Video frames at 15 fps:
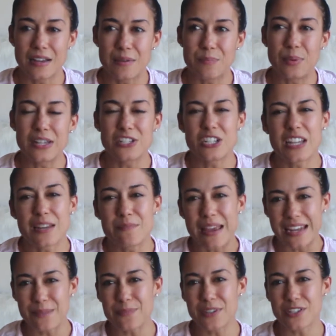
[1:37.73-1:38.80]
but she had
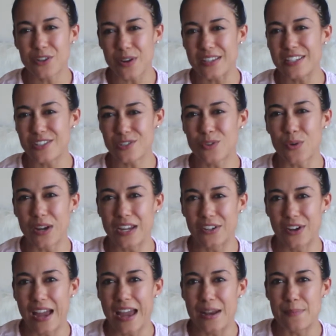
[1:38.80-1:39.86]
made up this crazy story in
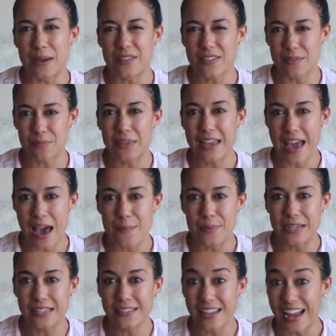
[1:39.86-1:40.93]
her head about something
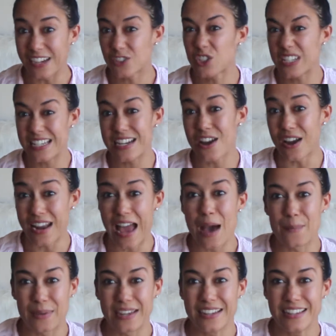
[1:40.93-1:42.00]
happening that actually did not
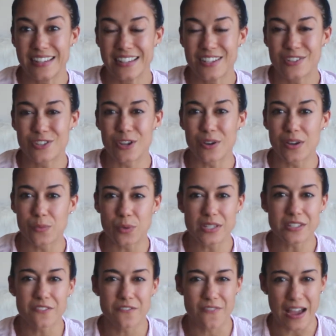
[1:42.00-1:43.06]
happen. So it
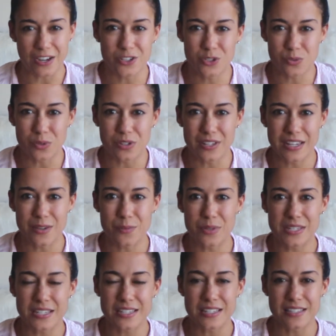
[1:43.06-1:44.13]
wasn't factual. It
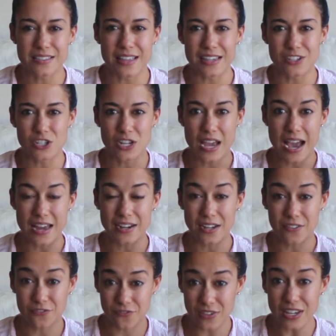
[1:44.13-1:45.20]
was like she had
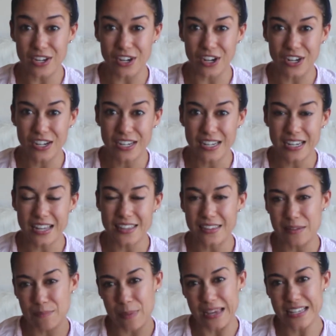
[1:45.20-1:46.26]
a fear, and
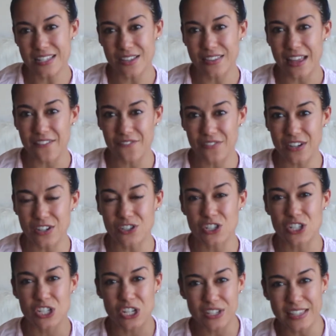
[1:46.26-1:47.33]
then based on that fear
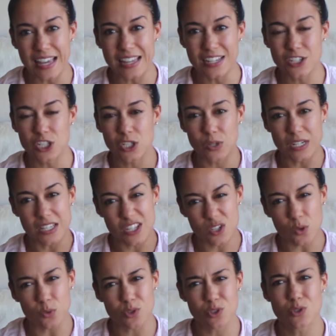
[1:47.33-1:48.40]
she took that and she created this
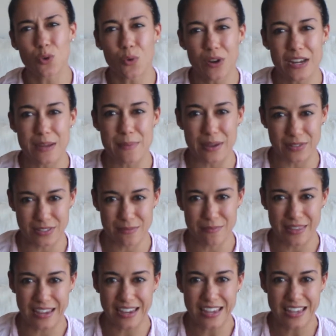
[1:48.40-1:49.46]
whole story about
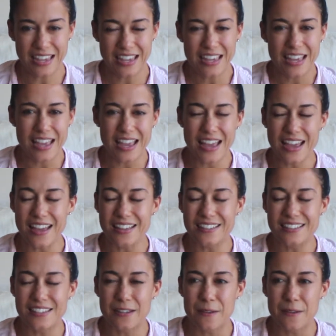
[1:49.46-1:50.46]
something. And